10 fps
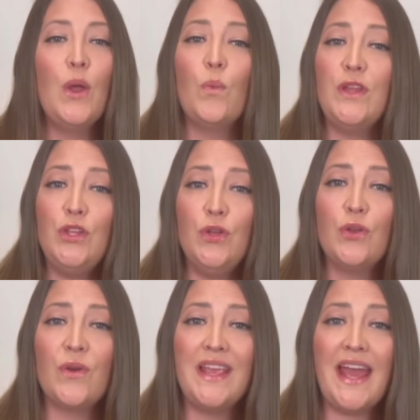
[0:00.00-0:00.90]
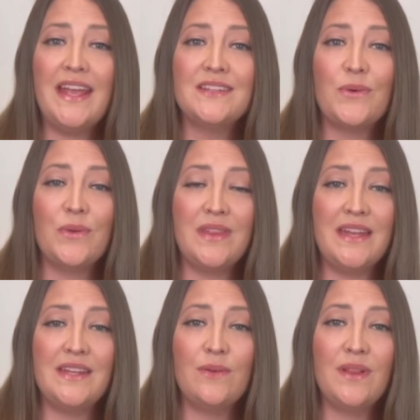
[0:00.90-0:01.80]
When you create
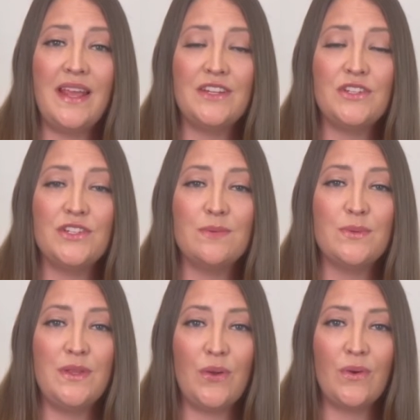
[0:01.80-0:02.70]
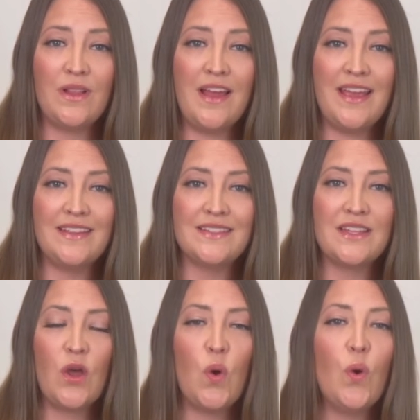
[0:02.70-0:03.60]
authentic relationships with your clients,
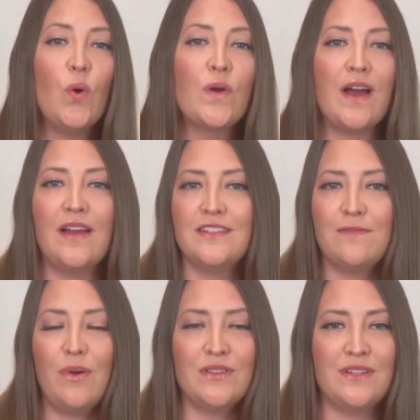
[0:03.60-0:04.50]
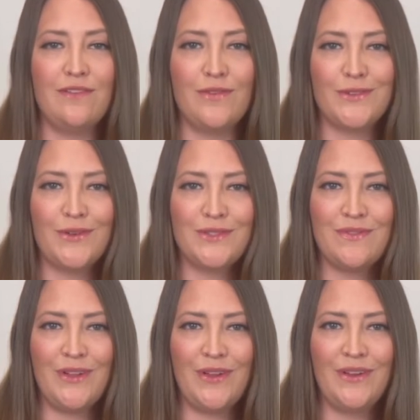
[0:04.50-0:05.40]
all kinds of positive results
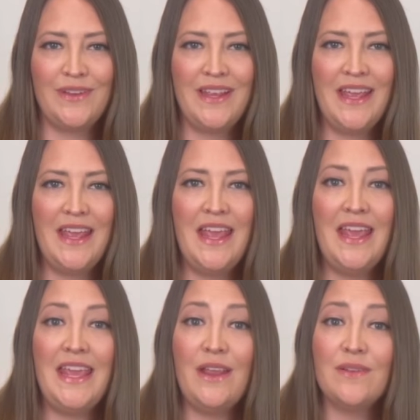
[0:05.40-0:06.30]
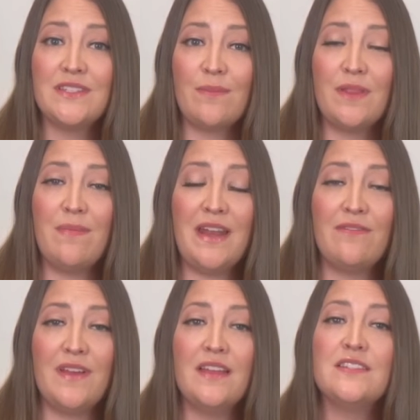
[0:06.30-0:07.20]
follow. Here are some of the
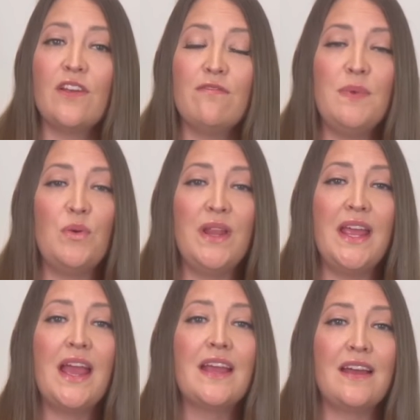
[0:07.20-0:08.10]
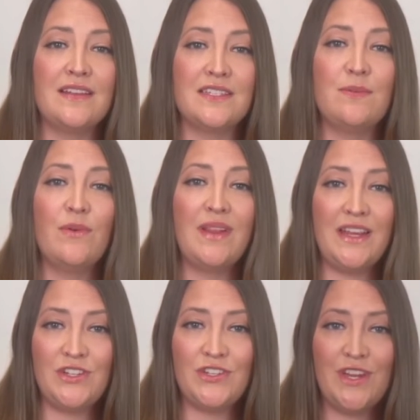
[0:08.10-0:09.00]
benefits of building customer
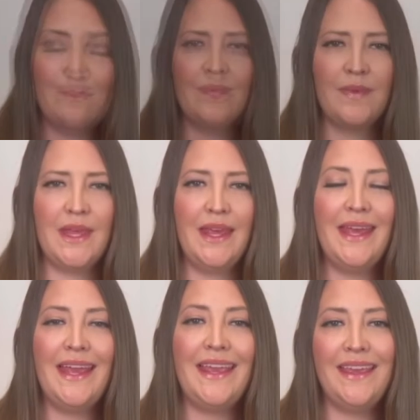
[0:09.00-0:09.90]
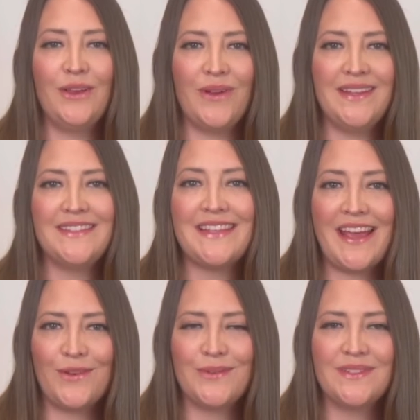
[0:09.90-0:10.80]
relationships. Increased
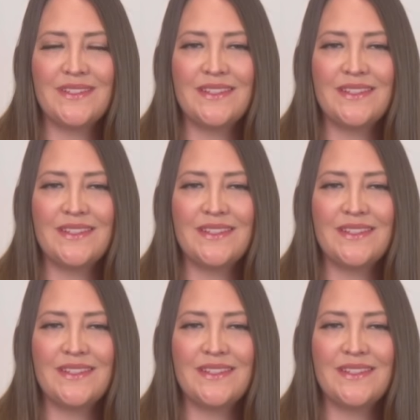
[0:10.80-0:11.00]
sales.